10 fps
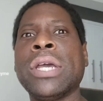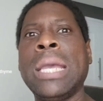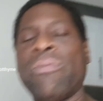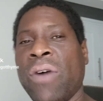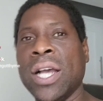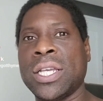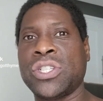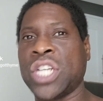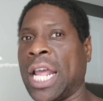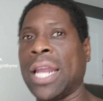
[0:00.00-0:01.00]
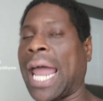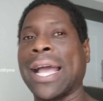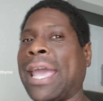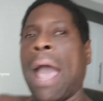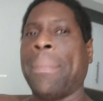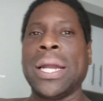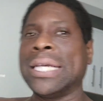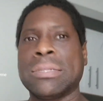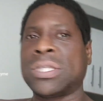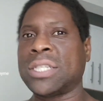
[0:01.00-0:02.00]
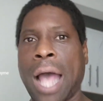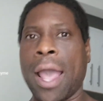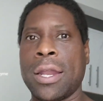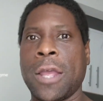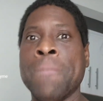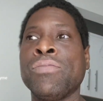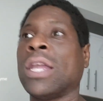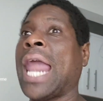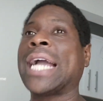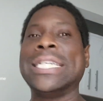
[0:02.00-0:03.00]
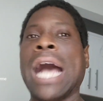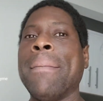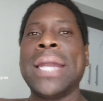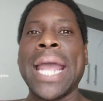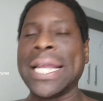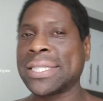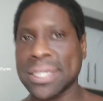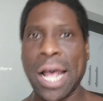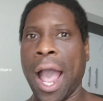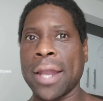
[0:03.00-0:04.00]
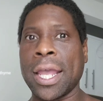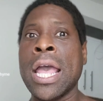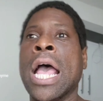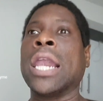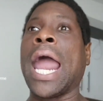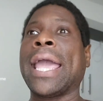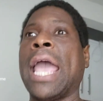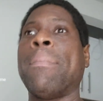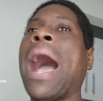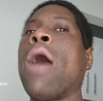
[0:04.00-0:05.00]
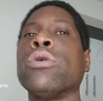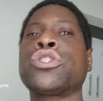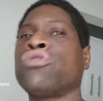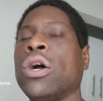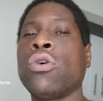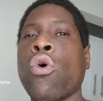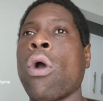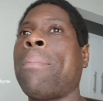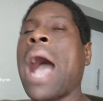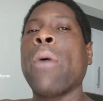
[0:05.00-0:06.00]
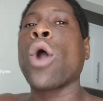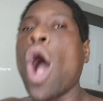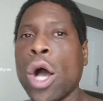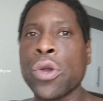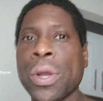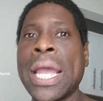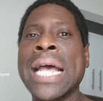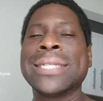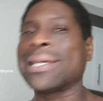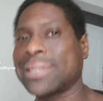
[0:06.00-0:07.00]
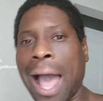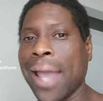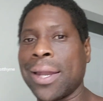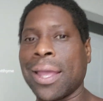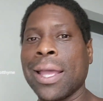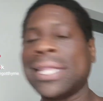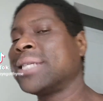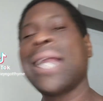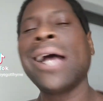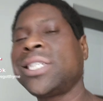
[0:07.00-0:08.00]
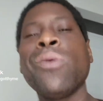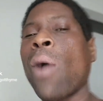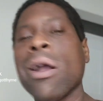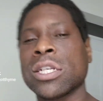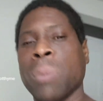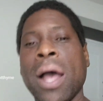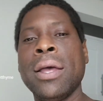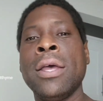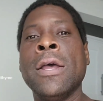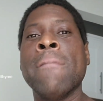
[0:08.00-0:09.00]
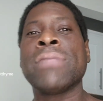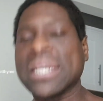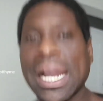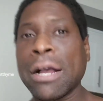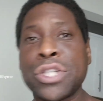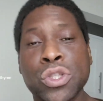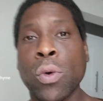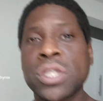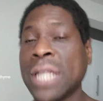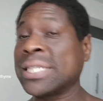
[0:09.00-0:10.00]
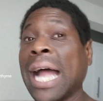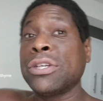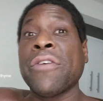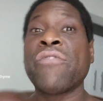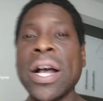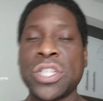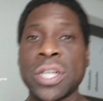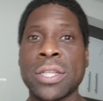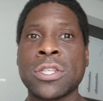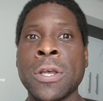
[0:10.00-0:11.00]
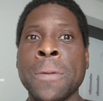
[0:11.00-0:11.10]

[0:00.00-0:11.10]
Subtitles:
keep functioning like a capitalism society, like a dominating society, like a power struggle or a power hungry society. That's not how shit works, bruh. That's not how shit functions.